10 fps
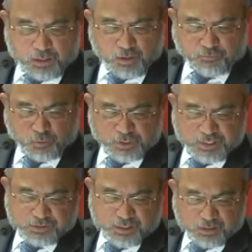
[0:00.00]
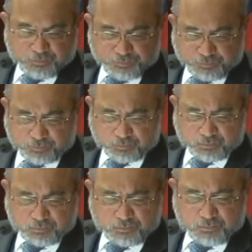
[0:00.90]
Now, for Malaysia,
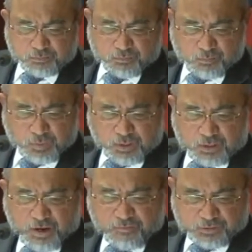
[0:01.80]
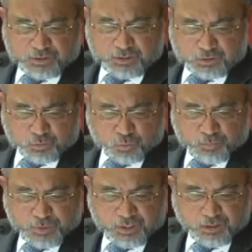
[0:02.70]
the emphasis
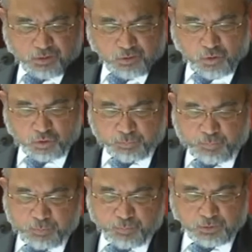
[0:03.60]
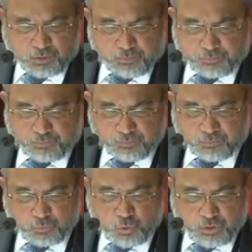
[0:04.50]
would be on a
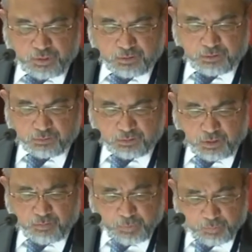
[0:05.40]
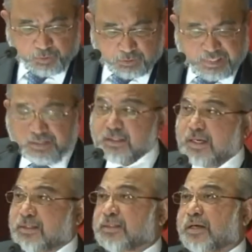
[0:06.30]

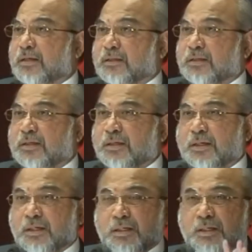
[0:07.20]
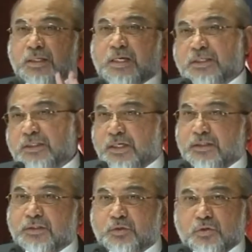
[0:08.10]
people-centered ASEAN. The ASEAN
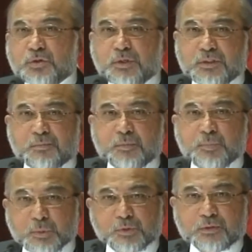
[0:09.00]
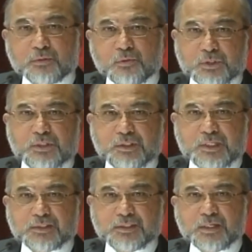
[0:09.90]
Charter talks about the
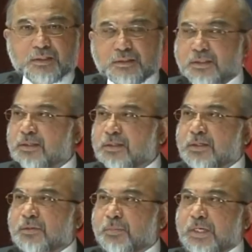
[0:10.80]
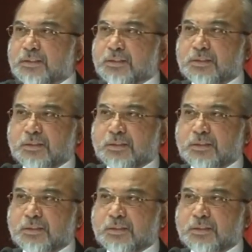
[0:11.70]
people-oriented ASEAN, but